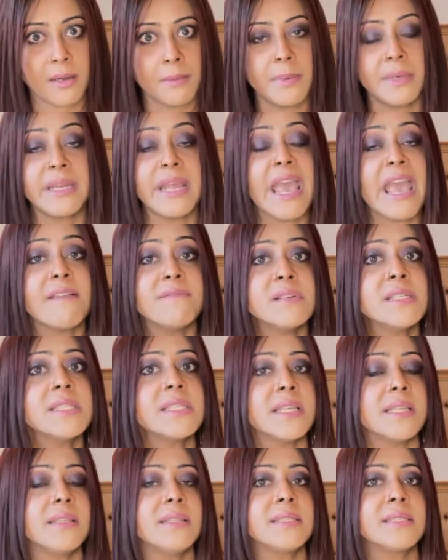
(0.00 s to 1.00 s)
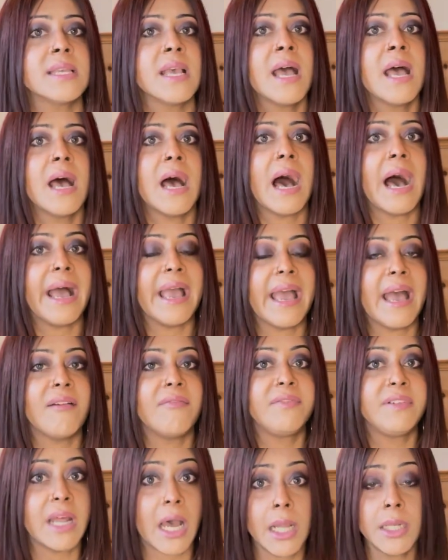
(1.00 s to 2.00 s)
But ever since I
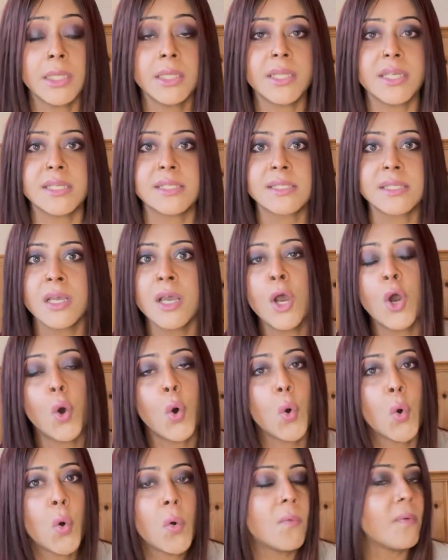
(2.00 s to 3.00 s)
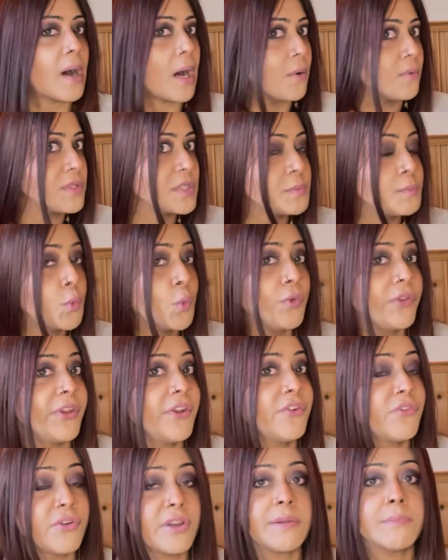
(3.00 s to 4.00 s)
have done this Owow smoothing
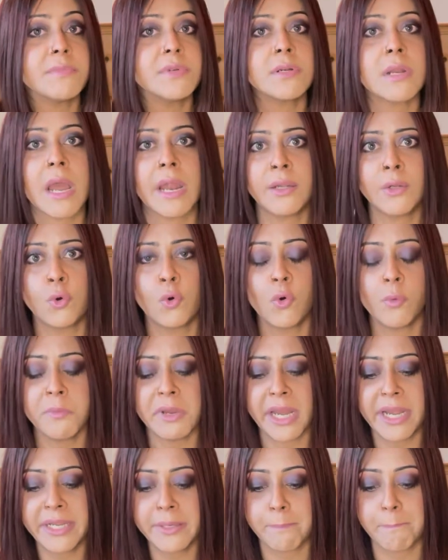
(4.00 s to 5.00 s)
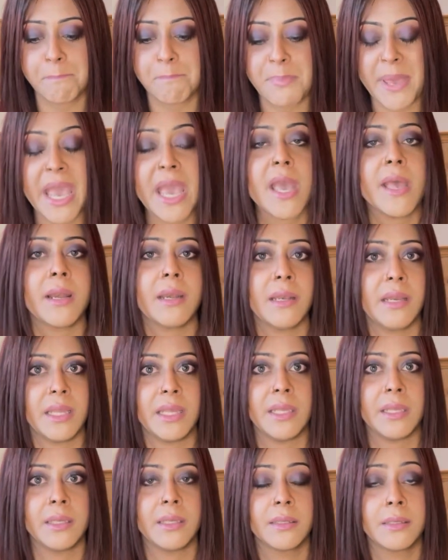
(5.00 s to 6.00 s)
treatment at home, it
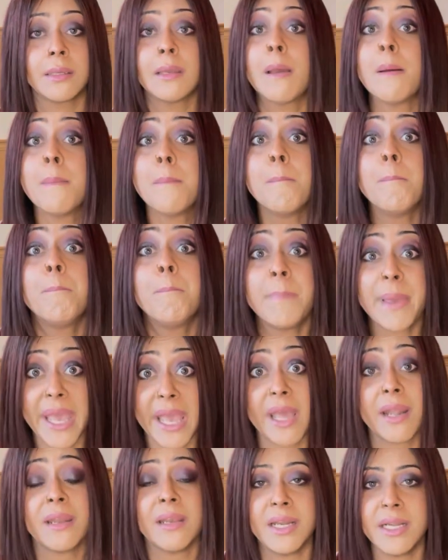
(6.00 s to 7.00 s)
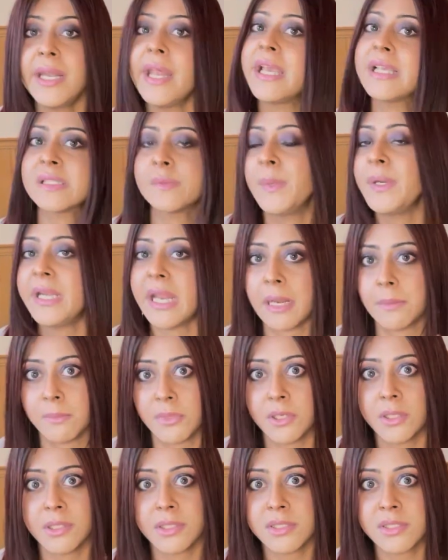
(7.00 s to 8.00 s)
barely takes me 10
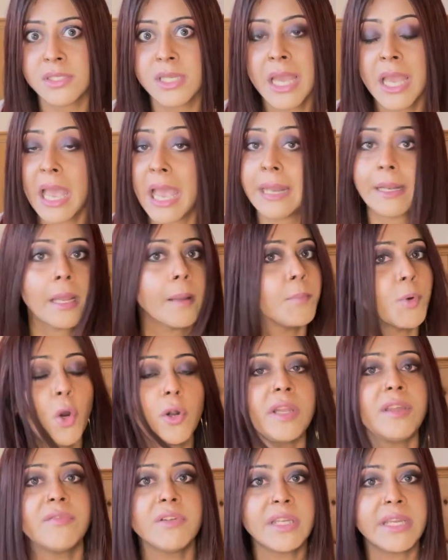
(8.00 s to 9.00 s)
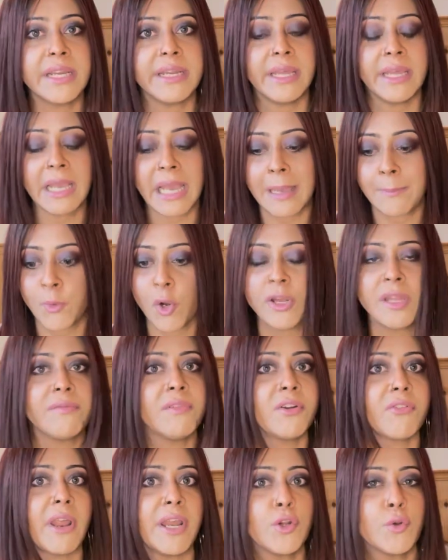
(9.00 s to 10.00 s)
minutes. And I'm not even kidding. I'm not even
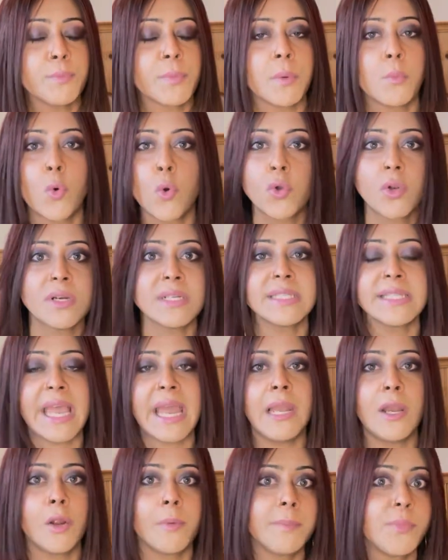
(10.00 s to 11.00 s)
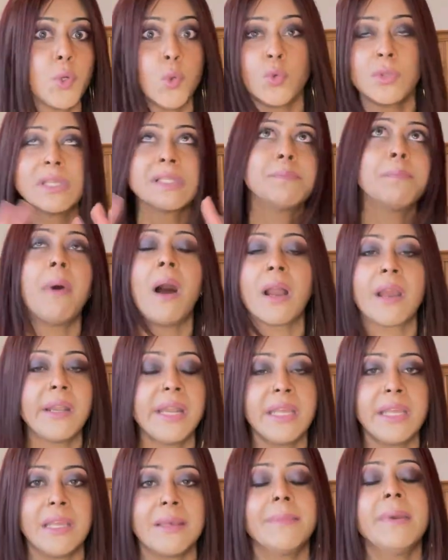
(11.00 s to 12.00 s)
trying to promote or sell or do this
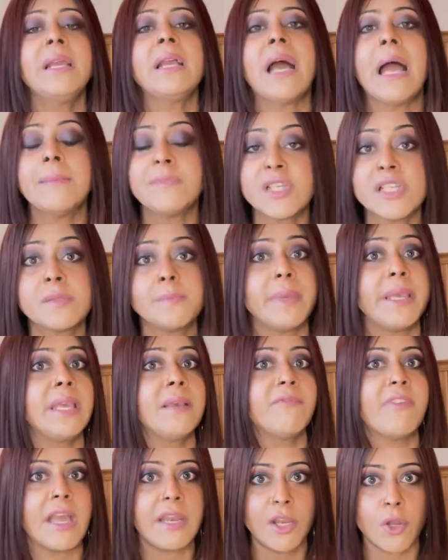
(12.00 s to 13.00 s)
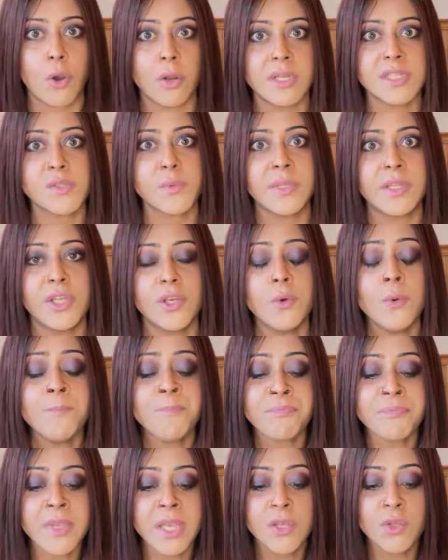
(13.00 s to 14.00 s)
marketing gimmick. I'm just being very honest with you.
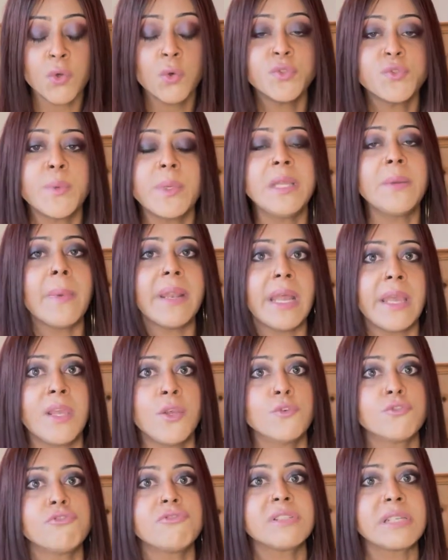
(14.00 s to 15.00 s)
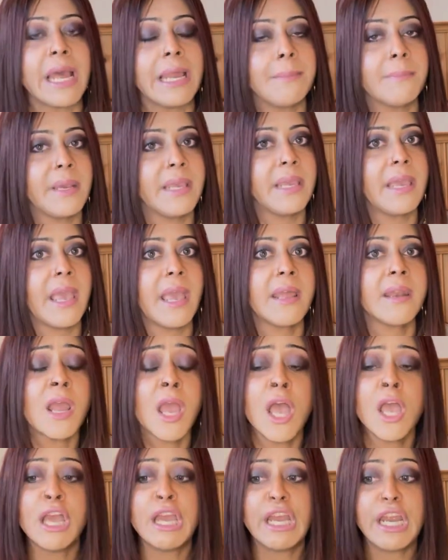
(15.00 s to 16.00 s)
Usually when I used to style my hair,
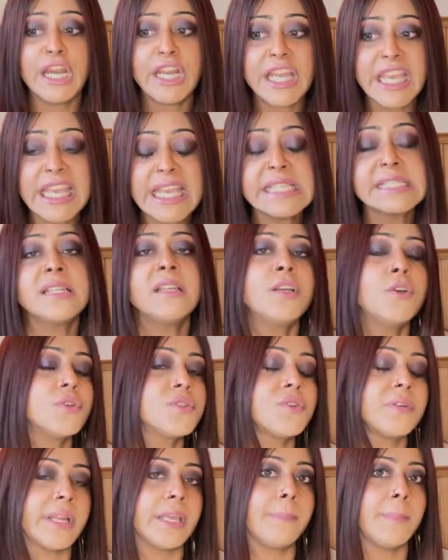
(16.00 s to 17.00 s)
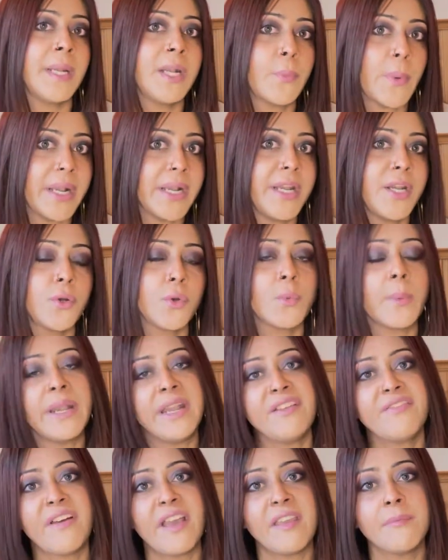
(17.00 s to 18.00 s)
it easily used to take me 20 to
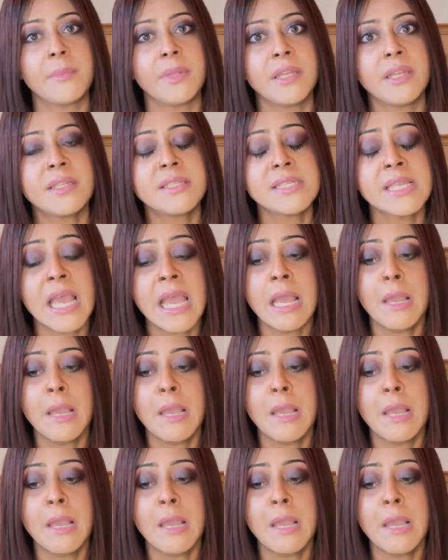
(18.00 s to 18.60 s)
25 minutes.